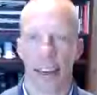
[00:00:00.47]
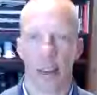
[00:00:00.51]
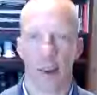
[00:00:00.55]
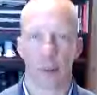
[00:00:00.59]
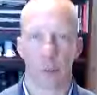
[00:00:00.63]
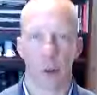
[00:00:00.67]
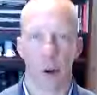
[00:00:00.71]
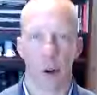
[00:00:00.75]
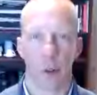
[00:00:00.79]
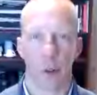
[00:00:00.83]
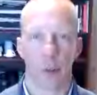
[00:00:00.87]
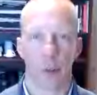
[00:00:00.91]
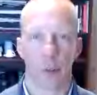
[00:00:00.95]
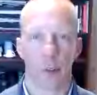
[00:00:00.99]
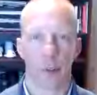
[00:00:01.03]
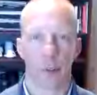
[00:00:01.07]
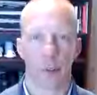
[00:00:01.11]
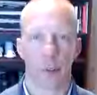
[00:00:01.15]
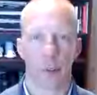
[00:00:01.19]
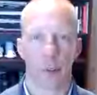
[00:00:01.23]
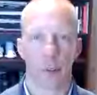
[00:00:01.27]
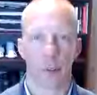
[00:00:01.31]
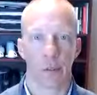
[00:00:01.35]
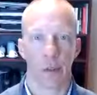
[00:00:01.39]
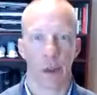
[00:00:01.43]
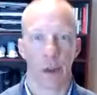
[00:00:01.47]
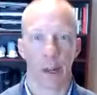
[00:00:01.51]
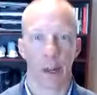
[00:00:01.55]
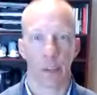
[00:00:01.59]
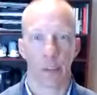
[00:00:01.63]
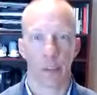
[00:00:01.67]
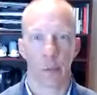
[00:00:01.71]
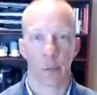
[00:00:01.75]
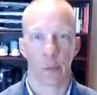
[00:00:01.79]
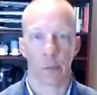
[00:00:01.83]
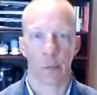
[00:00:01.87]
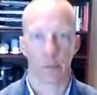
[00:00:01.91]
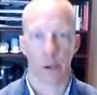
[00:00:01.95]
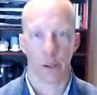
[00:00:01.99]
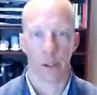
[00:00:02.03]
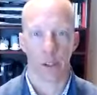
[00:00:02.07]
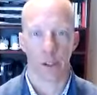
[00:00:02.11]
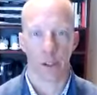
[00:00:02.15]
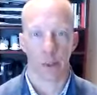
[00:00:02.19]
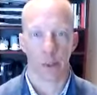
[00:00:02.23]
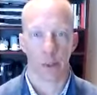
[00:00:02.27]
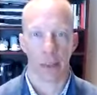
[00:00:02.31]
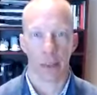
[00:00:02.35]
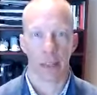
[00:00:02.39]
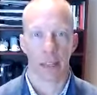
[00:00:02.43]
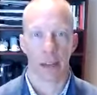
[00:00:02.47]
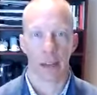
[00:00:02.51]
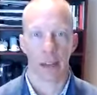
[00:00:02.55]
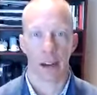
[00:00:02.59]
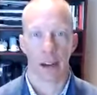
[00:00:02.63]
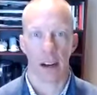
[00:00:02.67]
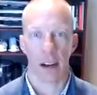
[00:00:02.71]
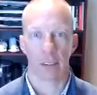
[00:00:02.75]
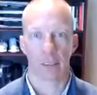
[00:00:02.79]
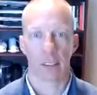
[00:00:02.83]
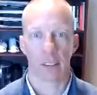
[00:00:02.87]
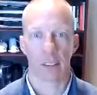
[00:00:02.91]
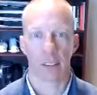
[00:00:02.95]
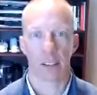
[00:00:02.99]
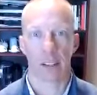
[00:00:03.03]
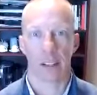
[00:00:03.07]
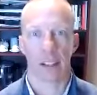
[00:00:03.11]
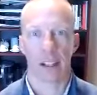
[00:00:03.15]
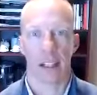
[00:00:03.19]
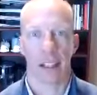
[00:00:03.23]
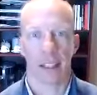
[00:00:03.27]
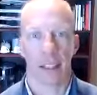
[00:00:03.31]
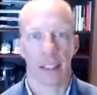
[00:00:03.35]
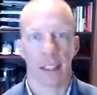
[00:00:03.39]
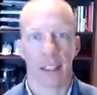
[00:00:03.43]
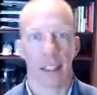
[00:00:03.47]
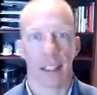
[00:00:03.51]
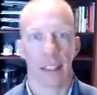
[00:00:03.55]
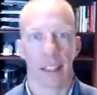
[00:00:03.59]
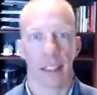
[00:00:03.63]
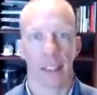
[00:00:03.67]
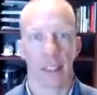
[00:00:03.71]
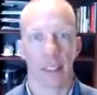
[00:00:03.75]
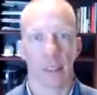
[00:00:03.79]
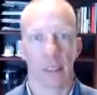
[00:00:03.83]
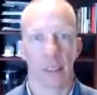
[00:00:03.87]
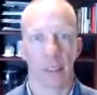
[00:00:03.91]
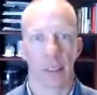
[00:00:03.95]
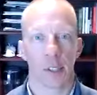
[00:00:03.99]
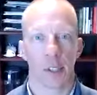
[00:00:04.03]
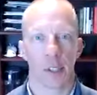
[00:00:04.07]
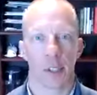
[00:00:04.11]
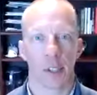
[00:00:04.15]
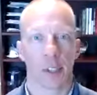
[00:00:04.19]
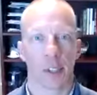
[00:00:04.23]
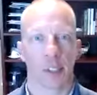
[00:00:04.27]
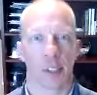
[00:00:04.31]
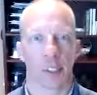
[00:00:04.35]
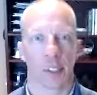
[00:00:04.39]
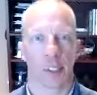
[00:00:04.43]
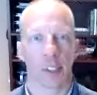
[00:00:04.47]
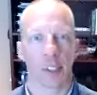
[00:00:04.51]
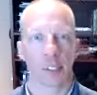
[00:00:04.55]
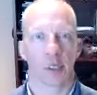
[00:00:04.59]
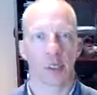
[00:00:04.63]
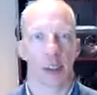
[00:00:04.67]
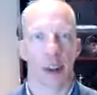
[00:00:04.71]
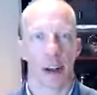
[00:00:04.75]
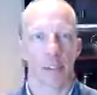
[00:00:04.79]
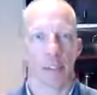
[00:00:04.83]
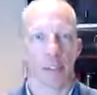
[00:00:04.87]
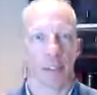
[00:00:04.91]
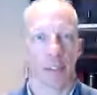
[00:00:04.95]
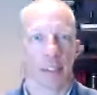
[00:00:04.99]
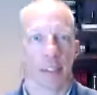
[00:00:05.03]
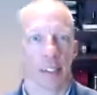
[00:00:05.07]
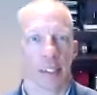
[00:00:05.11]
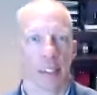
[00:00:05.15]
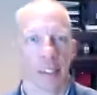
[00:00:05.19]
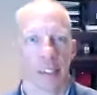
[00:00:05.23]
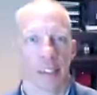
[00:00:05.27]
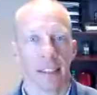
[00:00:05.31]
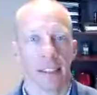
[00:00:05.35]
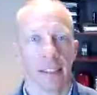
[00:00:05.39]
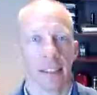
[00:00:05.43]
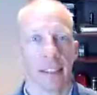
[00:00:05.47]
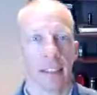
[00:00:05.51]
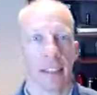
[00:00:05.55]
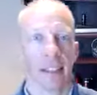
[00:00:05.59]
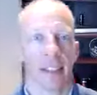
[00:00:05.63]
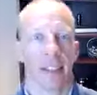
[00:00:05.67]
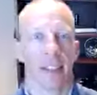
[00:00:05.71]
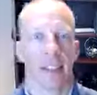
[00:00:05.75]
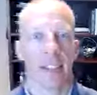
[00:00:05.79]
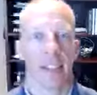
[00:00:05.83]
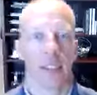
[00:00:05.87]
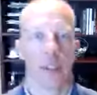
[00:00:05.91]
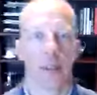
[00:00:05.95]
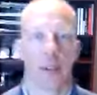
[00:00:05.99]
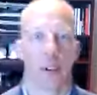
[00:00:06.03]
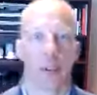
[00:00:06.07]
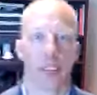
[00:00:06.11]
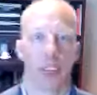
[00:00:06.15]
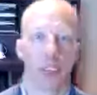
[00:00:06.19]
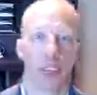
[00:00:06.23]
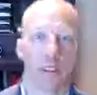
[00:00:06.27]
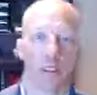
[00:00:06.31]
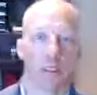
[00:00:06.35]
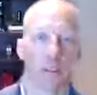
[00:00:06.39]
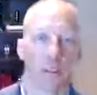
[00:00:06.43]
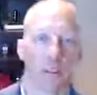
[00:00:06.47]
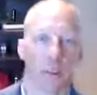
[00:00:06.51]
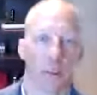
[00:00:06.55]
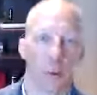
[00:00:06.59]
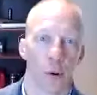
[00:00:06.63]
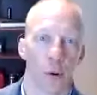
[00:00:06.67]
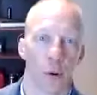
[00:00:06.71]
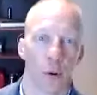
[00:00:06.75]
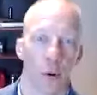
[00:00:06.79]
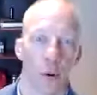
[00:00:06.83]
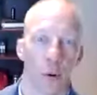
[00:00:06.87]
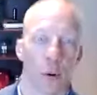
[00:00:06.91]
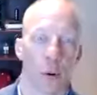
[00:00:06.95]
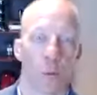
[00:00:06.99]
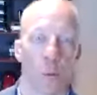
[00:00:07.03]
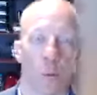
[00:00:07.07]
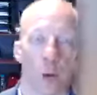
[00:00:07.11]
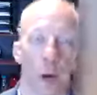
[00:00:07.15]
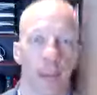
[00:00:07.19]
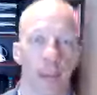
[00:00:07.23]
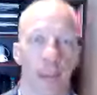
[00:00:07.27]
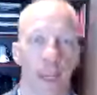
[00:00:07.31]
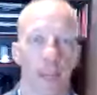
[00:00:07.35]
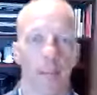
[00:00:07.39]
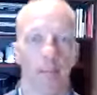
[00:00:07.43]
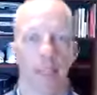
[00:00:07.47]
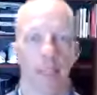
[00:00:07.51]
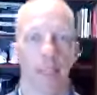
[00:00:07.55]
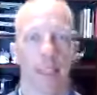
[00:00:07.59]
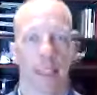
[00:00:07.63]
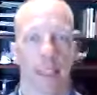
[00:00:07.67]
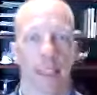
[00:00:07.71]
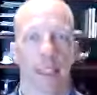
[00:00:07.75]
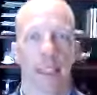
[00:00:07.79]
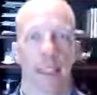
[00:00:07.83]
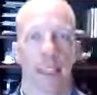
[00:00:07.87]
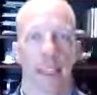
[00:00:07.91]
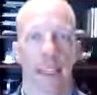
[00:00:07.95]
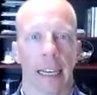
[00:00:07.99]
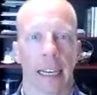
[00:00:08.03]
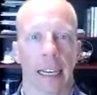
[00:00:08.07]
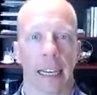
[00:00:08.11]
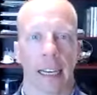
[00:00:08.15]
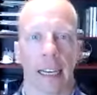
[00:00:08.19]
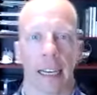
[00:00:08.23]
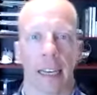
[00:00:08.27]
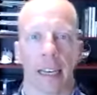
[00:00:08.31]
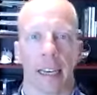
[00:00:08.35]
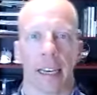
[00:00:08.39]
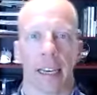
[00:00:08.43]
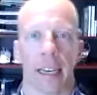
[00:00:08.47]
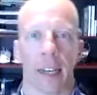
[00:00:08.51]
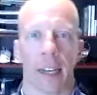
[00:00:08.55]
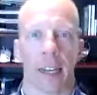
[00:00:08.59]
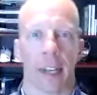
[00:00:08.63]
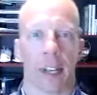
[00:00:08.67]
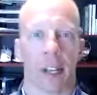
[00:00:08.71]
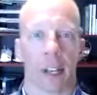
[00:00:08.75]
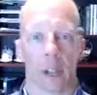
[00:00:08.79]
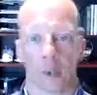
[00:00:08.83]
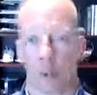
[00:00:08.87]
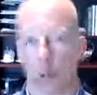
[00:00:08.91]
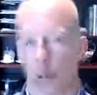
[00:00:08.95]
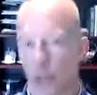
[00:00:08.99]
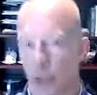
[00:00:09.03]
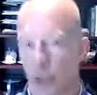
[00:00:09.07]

and welcome to Fridays with Foster back in the office. I was traveling last weekend for a wedding, and so